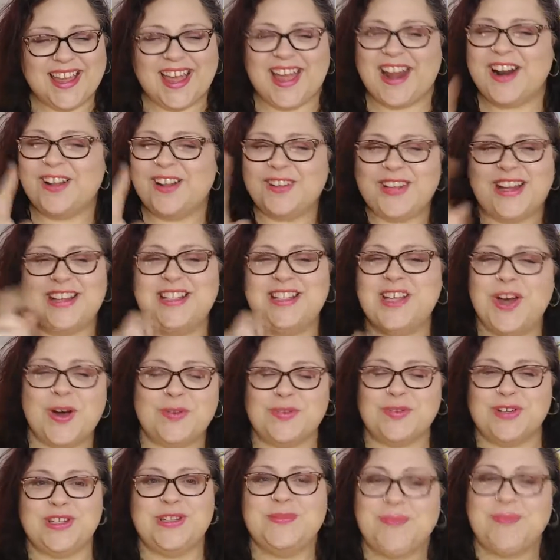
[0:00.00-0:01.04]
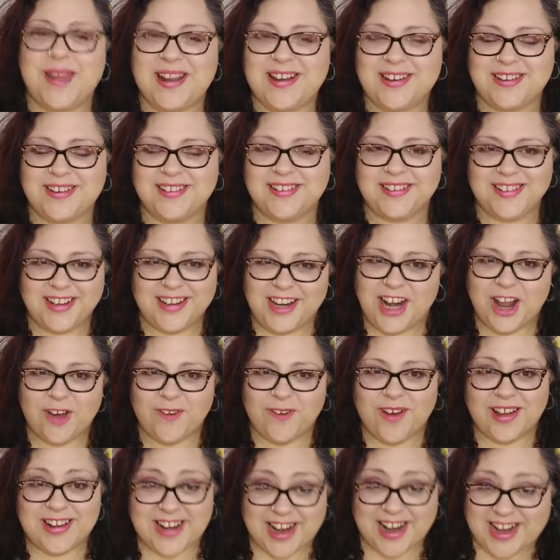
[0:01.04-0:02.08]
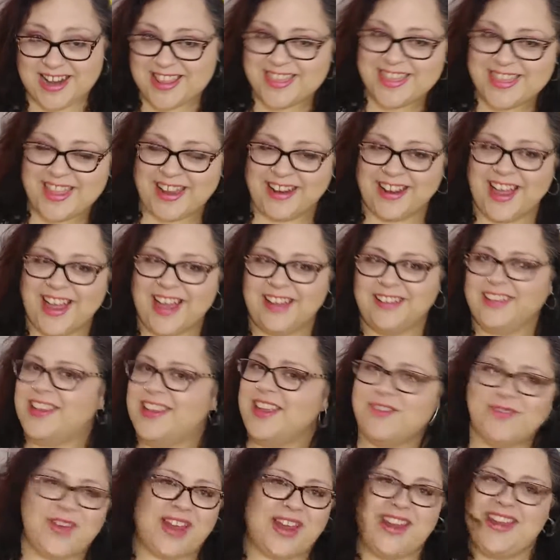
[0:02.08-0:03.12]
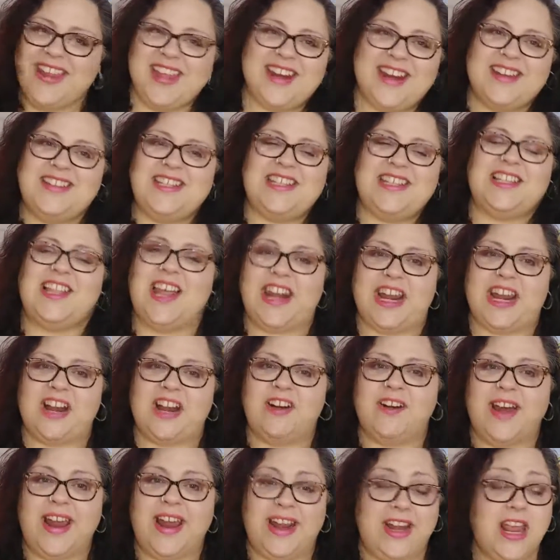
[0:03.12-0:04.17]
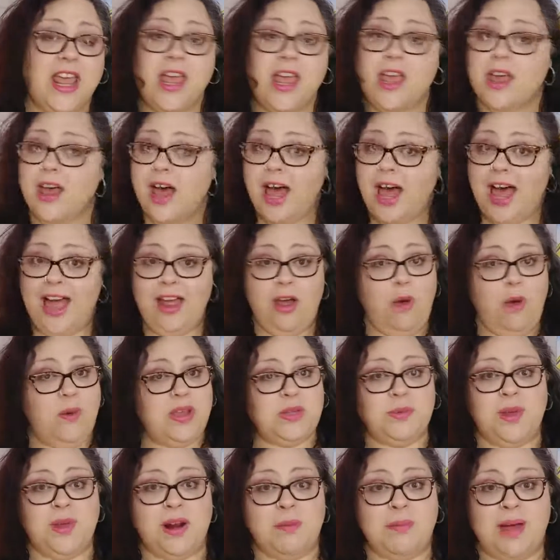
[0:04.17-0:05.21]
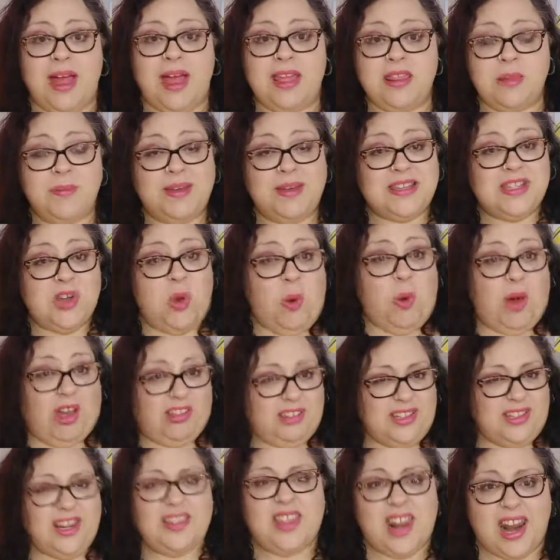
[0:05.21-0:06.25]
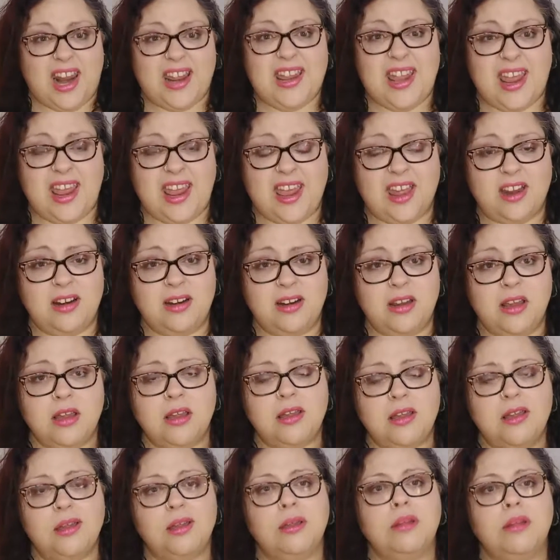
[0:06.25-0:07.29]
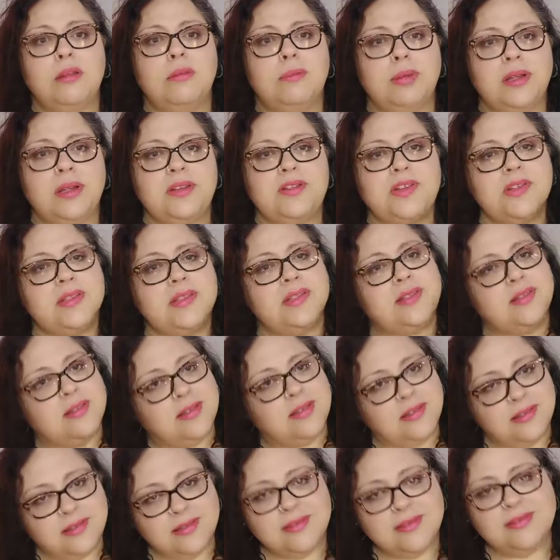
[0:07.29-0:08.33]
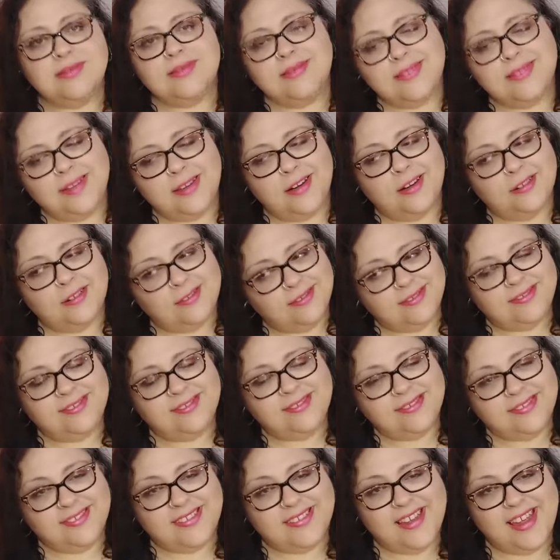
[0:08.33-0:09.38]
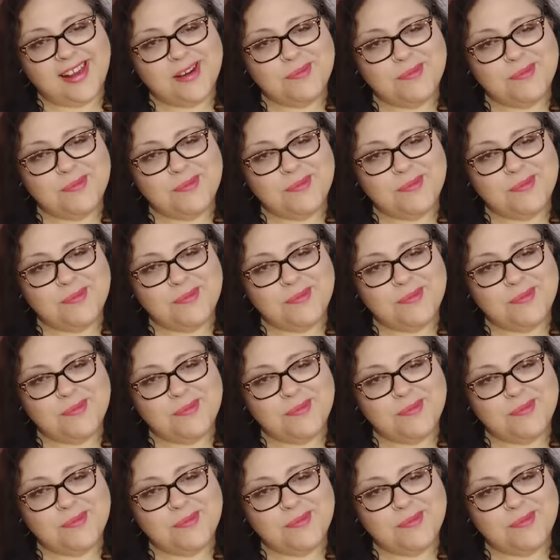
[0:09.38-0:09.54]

I don't like to overspend, you know, on anything. I if I can get a deal on it, great. I always want to buy the best quality that I can, but just, you know, at